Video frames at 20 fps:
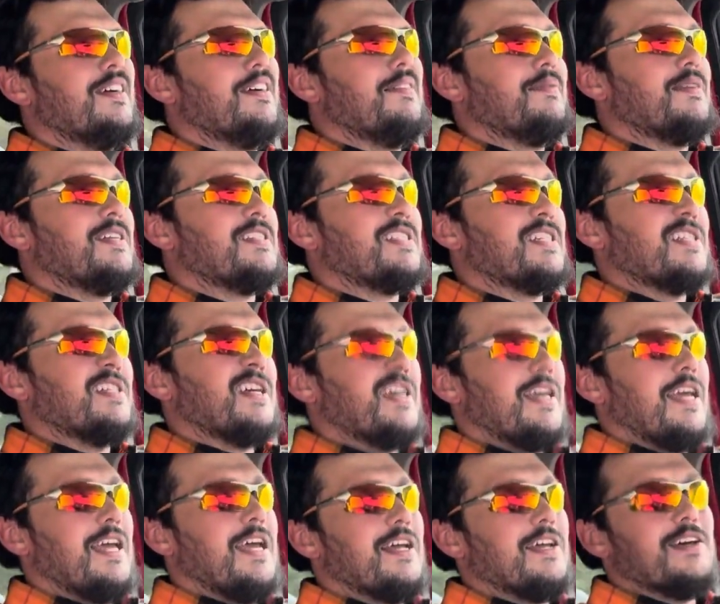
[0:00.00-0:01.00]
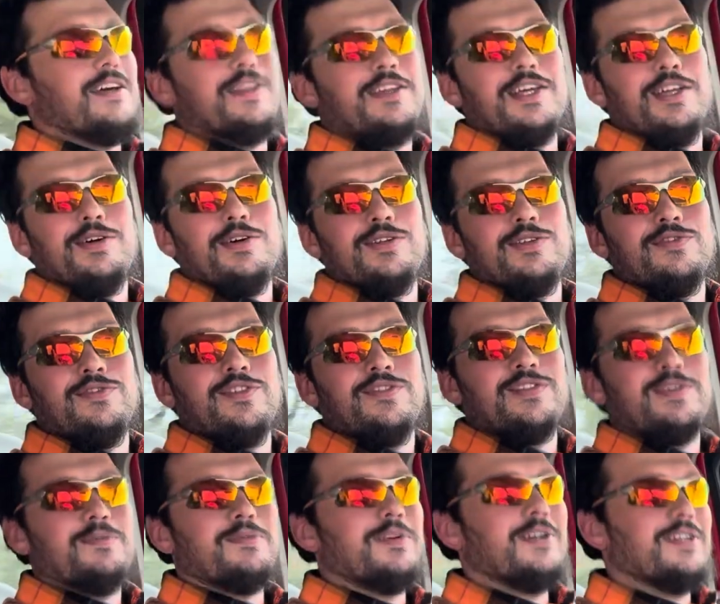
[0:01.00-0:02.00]
basically a handgun that holds
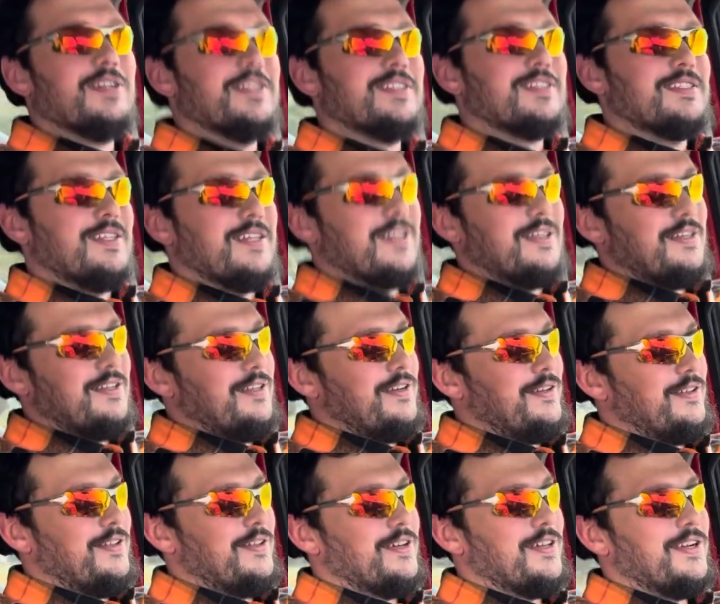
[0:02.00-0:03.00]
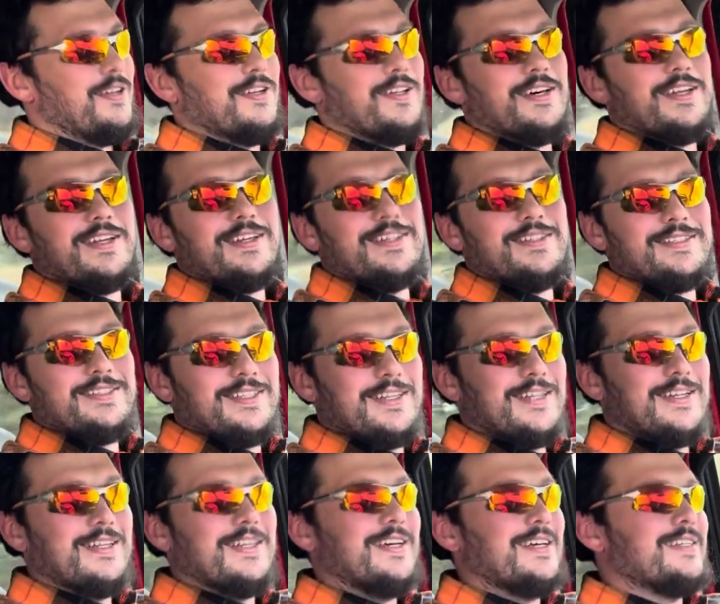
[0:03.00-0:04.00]
50 bullets. They'll get a lot of use
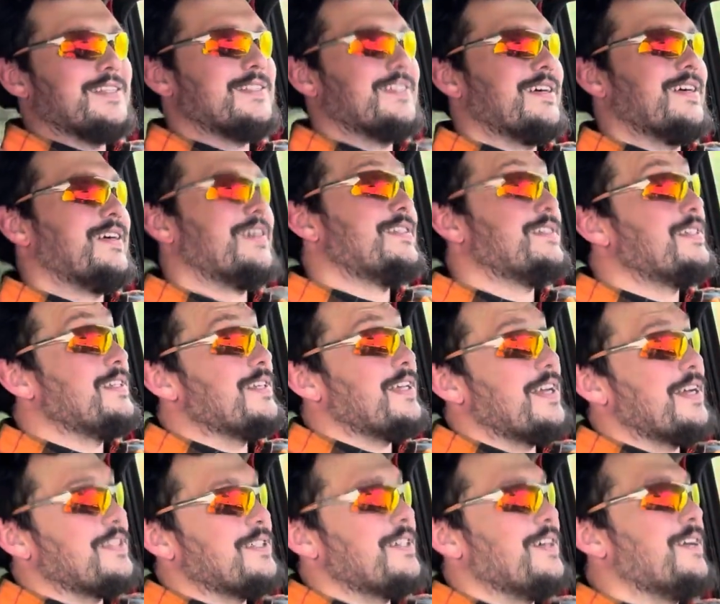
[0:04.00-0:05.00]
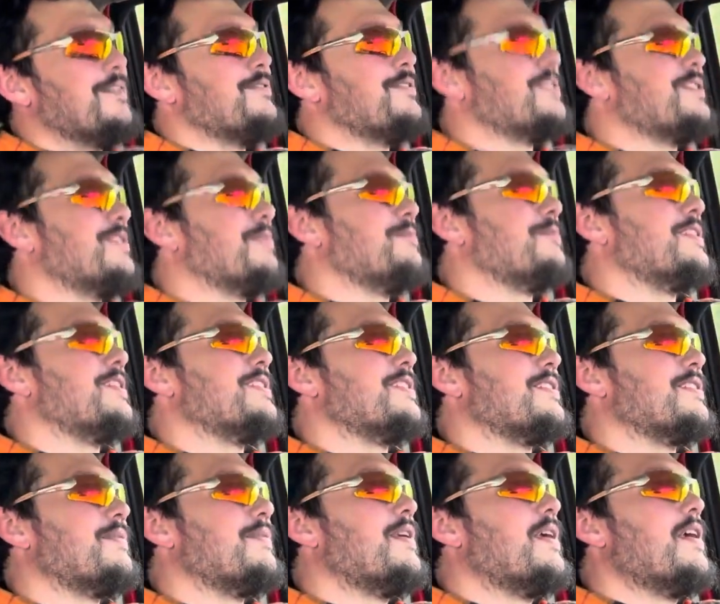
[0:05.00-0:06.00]
out of this. Didn't catch on for some
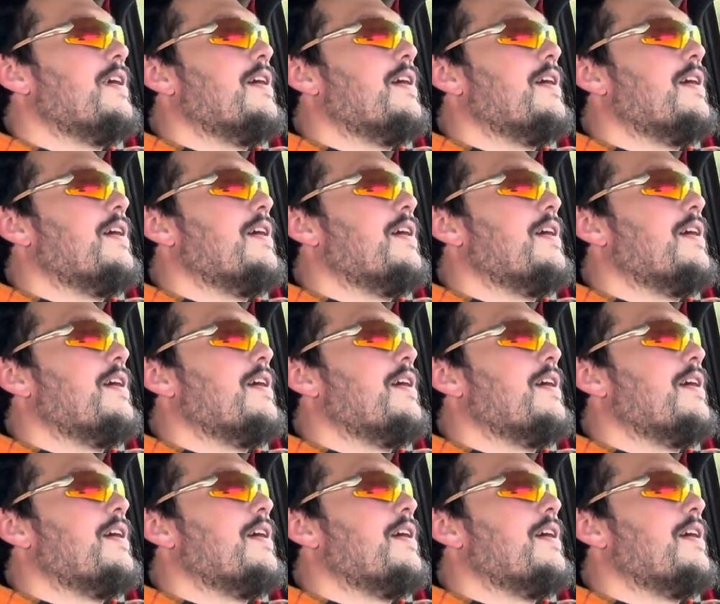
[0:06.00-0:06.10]
reason.